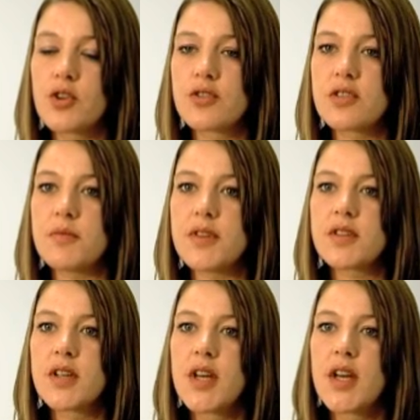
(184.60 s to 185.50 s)

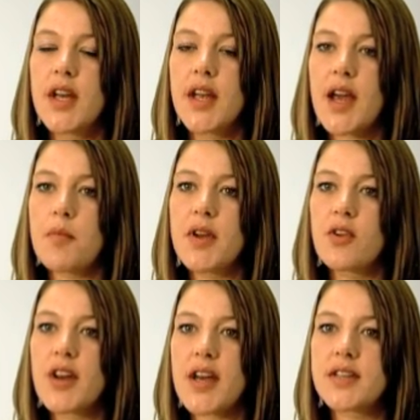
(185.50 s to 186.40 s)
customers, it can be a
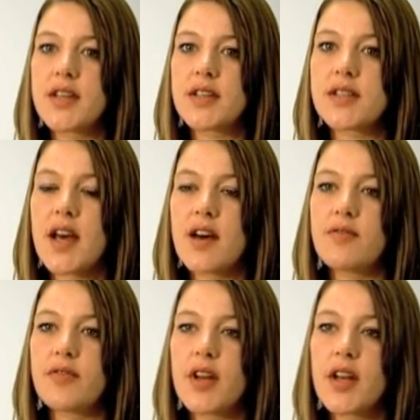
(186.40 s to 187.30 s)
good idea to
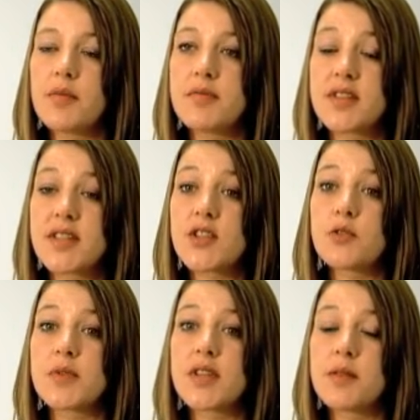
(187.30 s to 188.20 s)
have to set
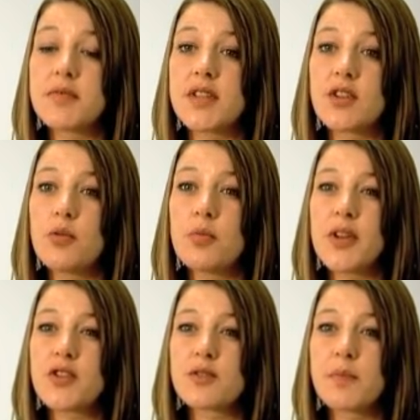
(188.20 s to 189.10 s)
up as a limited
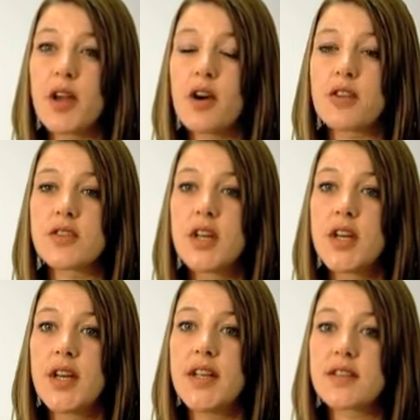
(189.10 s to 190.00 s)
company, just because
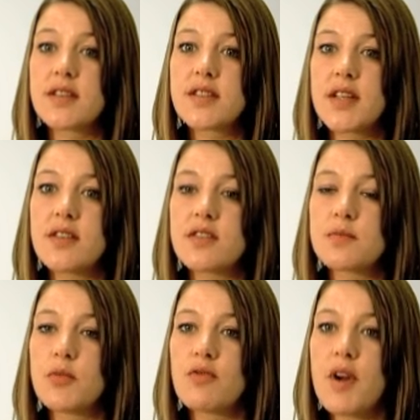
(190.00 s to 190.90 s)
it's considered as
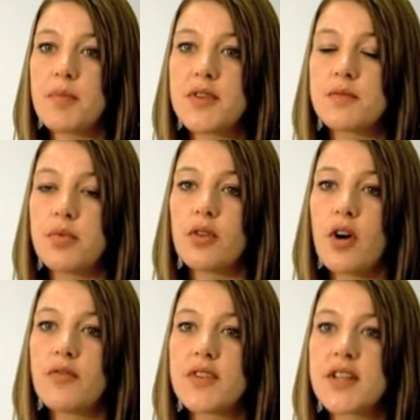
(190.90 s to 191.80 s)
more reputable,
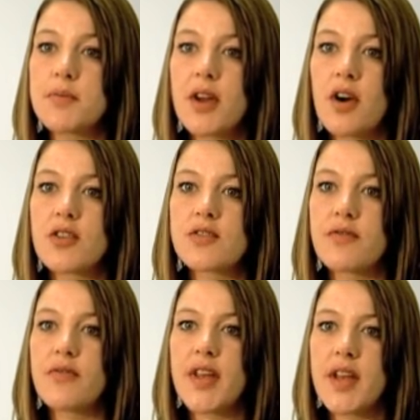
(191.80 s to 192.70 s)
obviously because
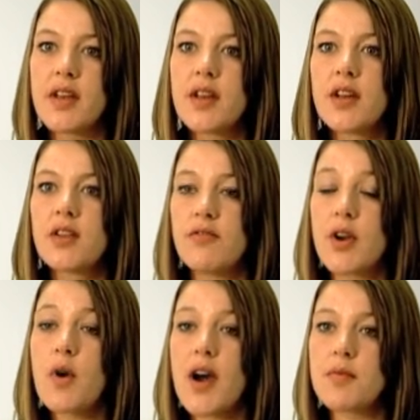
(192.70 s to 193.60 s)
of the
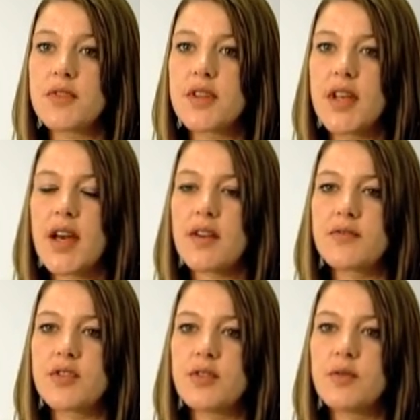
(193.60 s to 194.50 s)
requirements that you
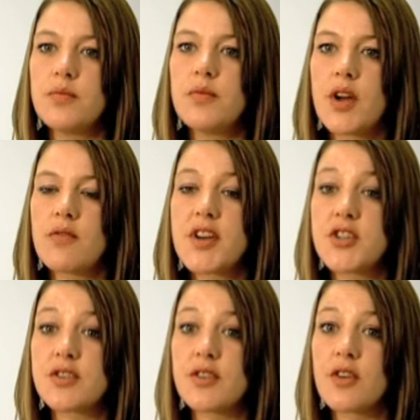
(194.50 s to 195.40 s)
have to
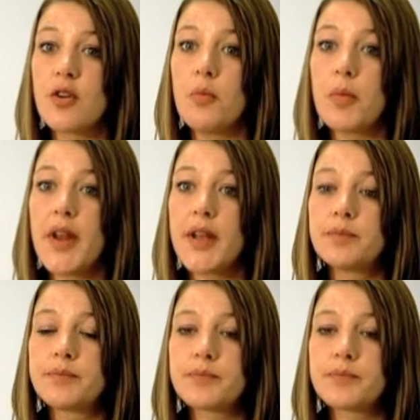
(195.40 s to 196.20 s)
register the company.